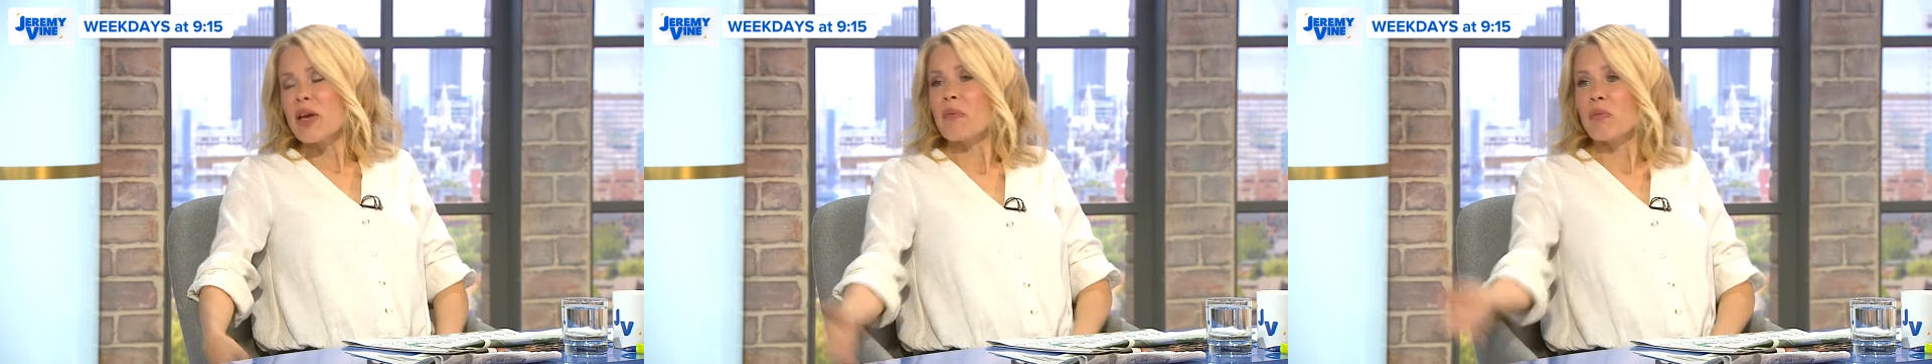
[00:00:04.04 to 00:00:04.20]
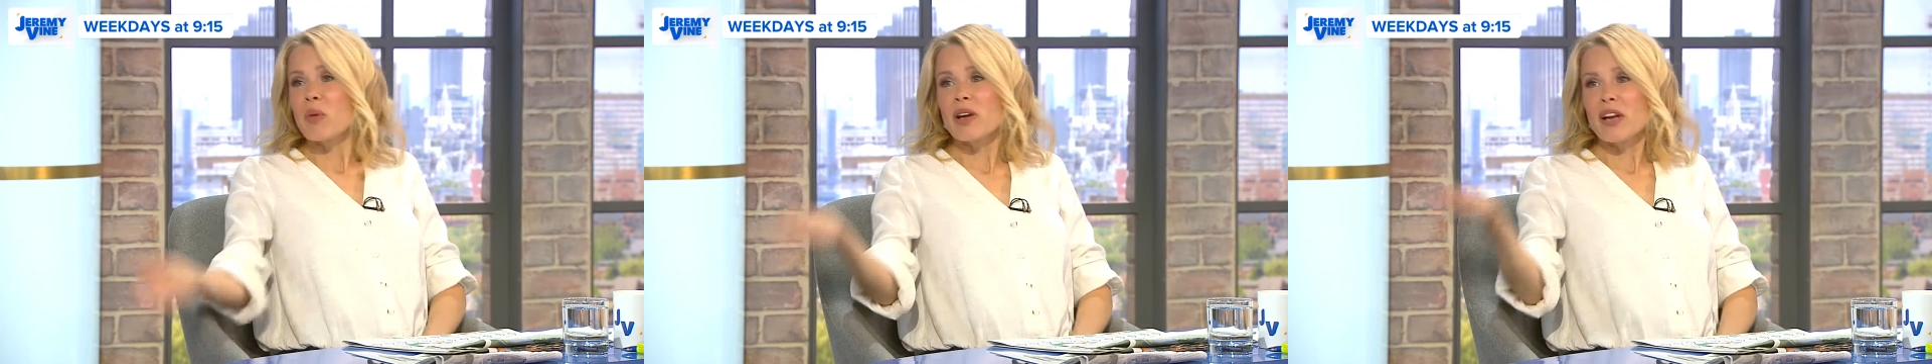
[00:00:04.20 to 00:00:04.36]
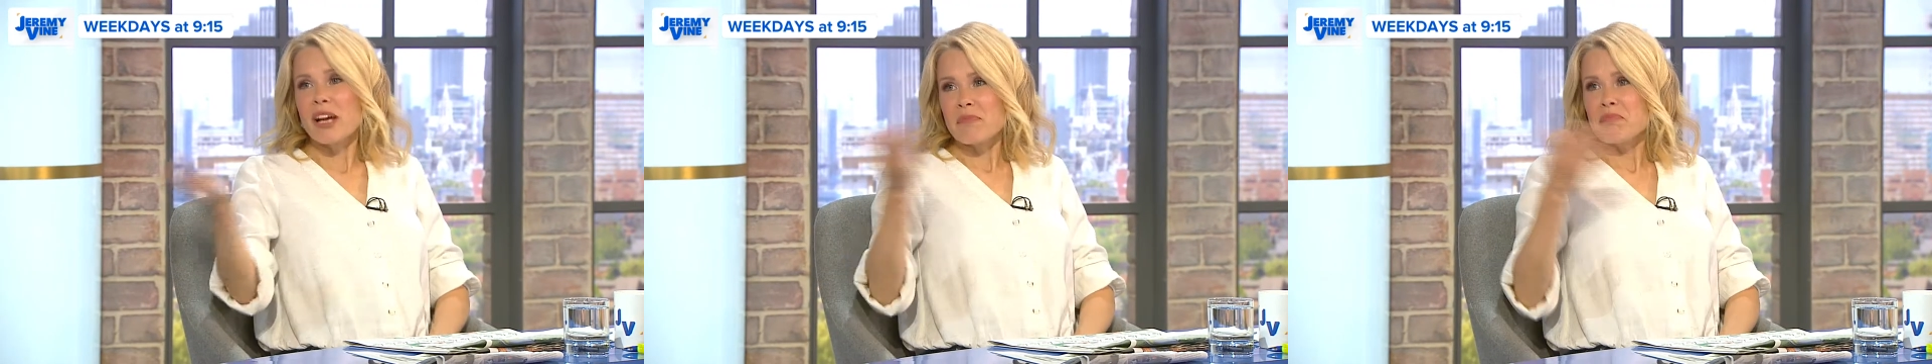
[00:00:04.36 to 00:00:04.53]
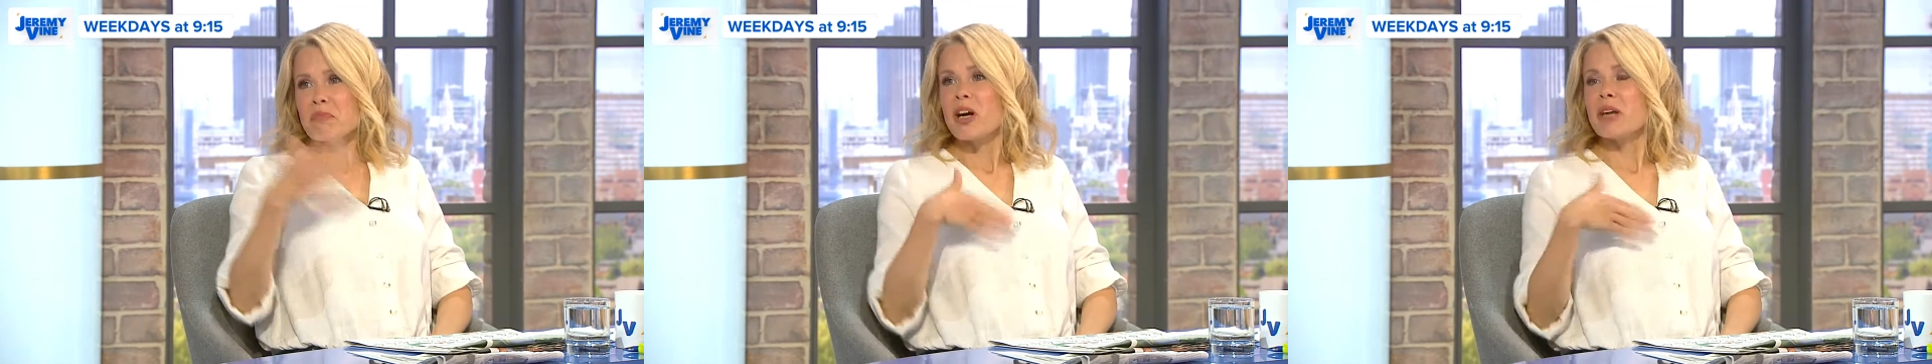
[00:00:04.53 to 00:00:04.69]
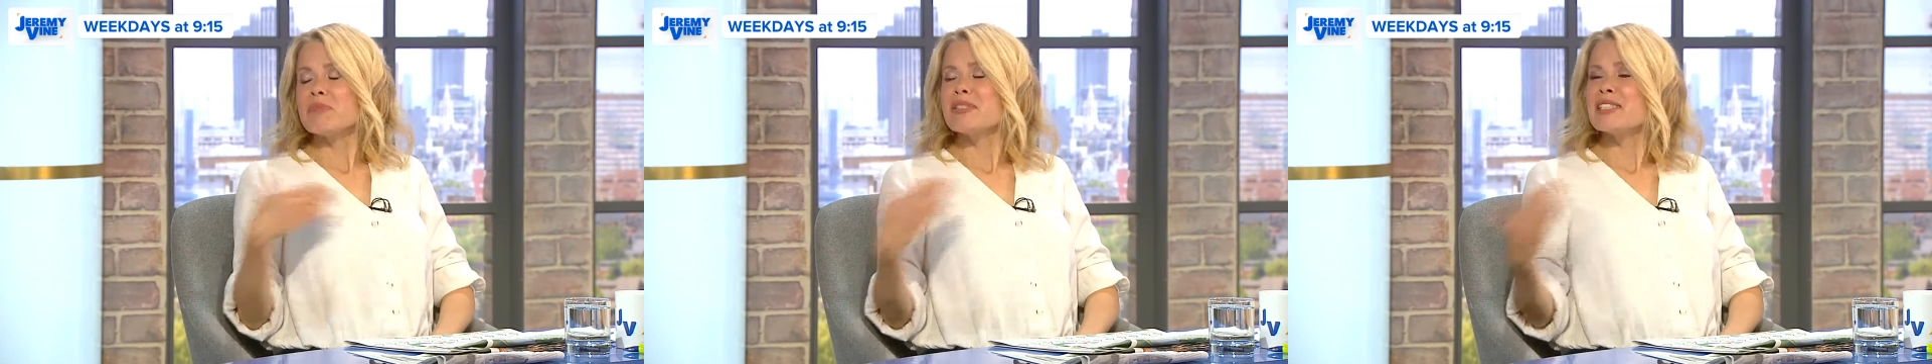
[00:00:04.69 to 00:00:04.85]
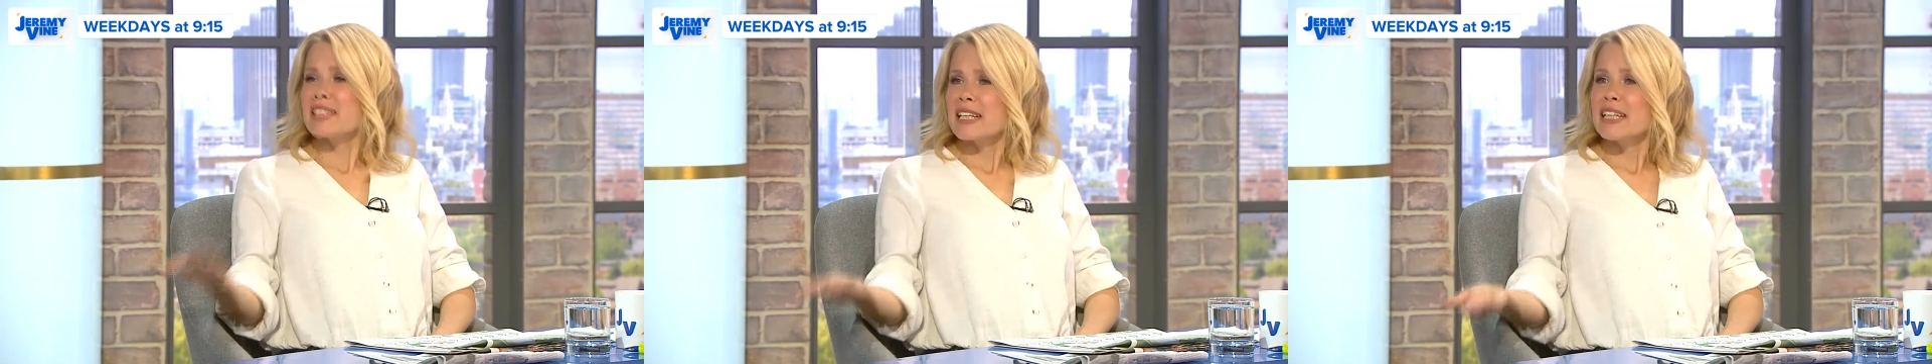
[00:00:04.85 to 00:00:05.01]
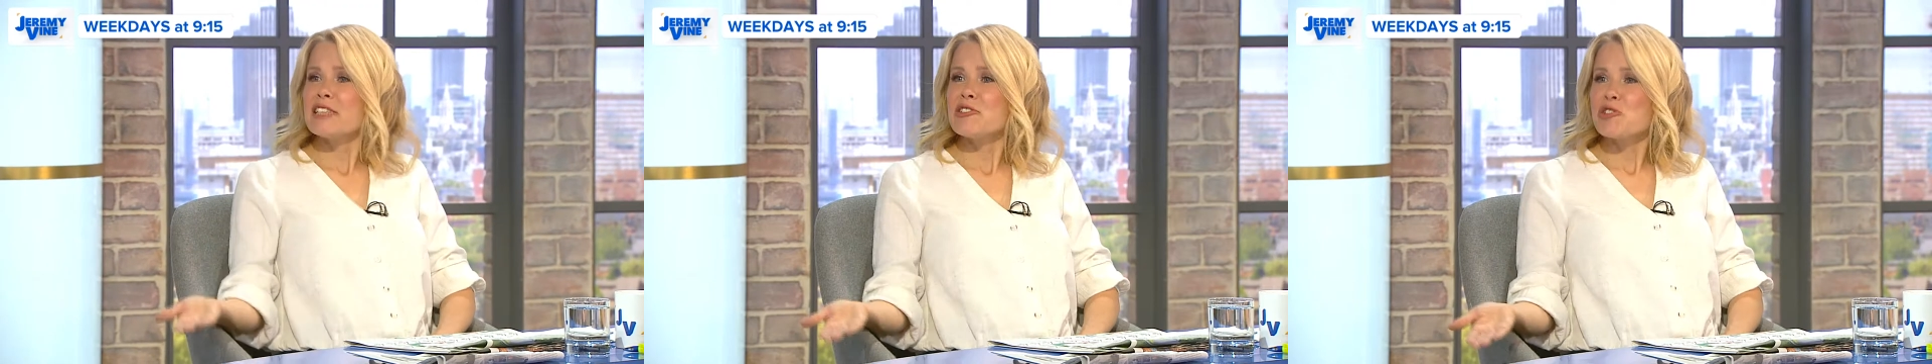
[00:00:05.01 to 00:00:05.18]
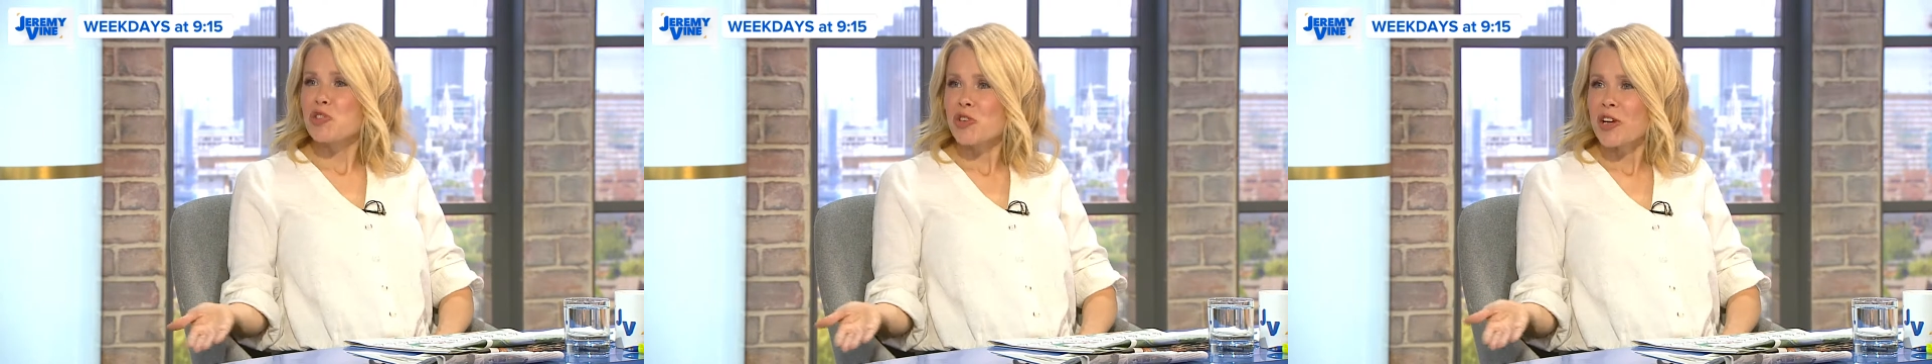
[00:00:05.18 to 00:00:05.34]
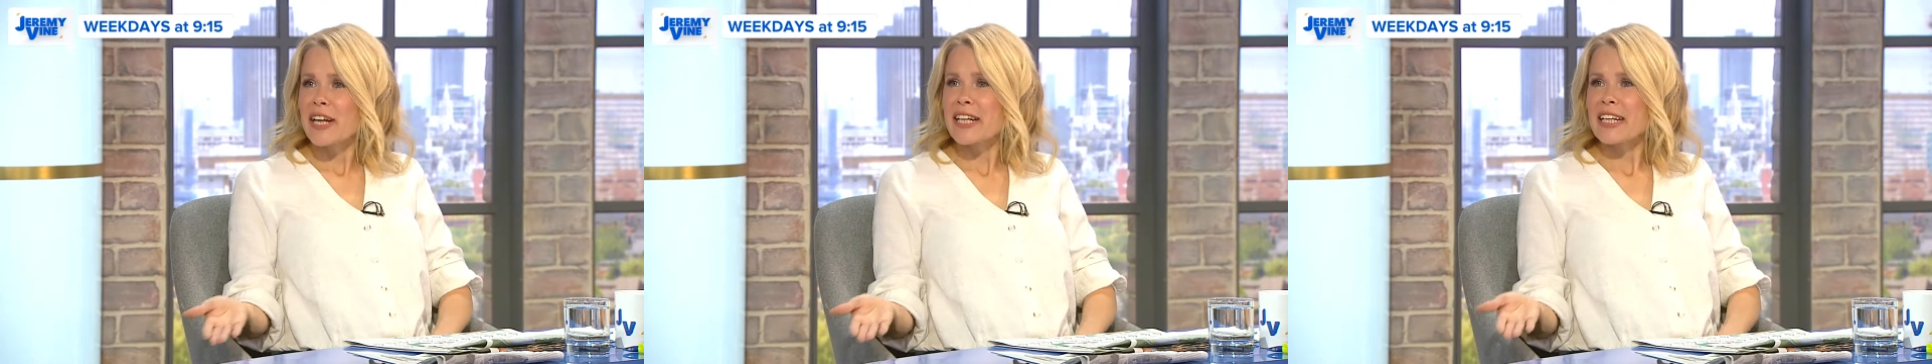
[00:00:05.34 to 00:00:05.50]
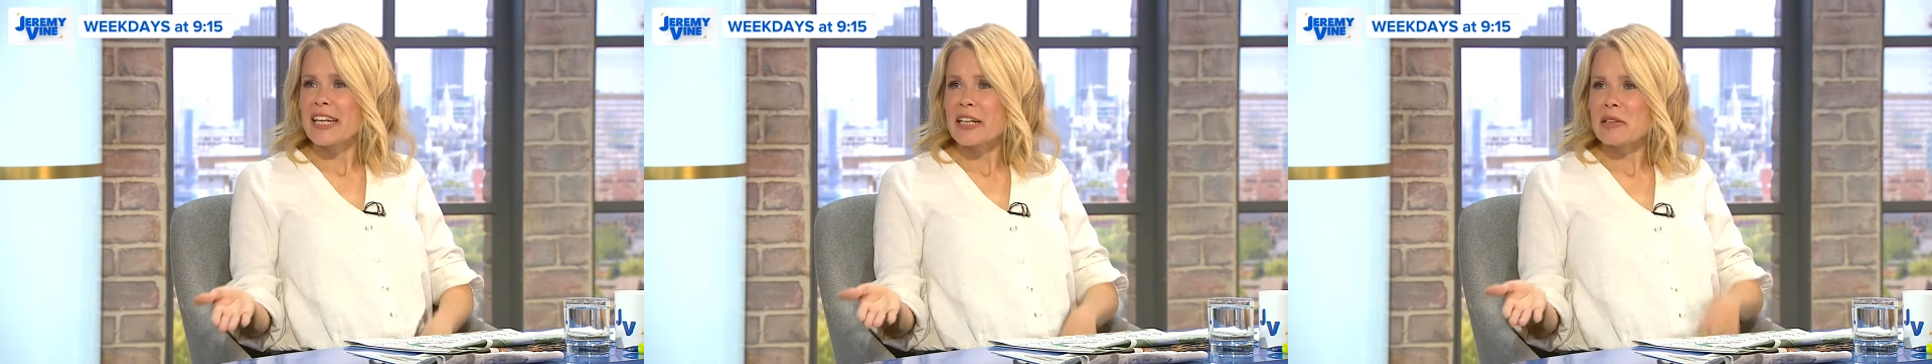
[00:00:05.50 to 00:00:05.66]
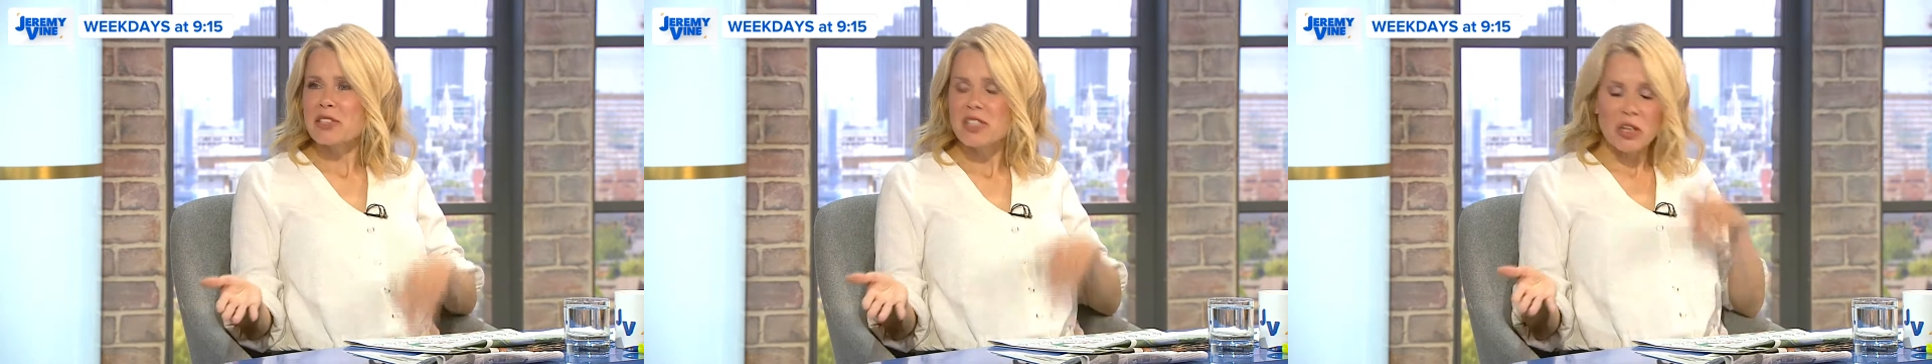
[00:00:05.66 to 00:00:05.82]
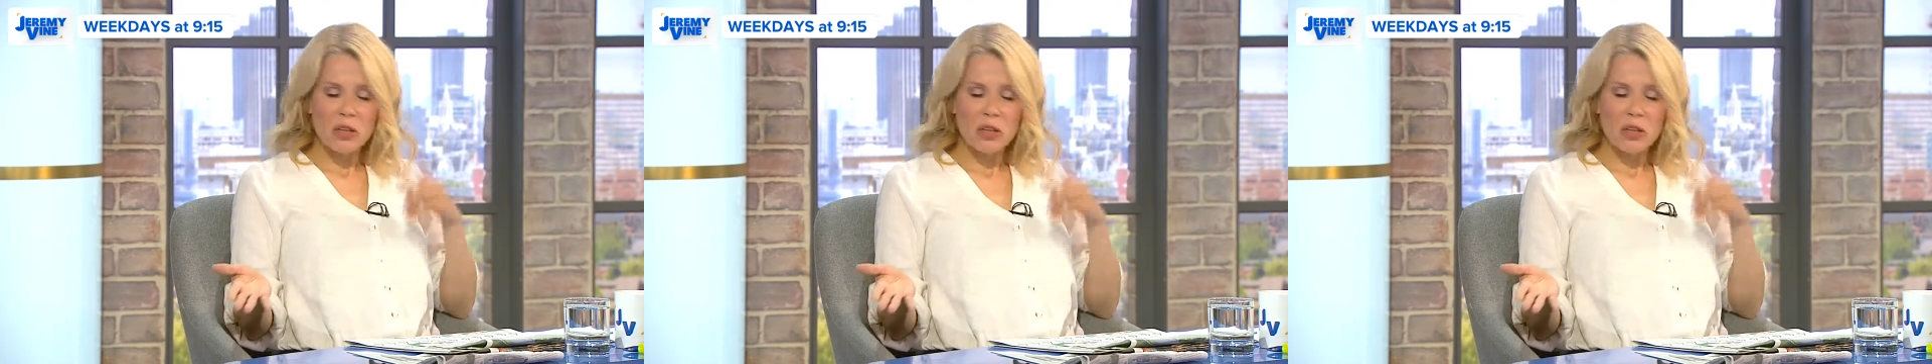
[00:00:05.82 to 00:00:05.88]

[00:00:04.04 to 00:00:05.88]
Yeah, well, I'm still in training.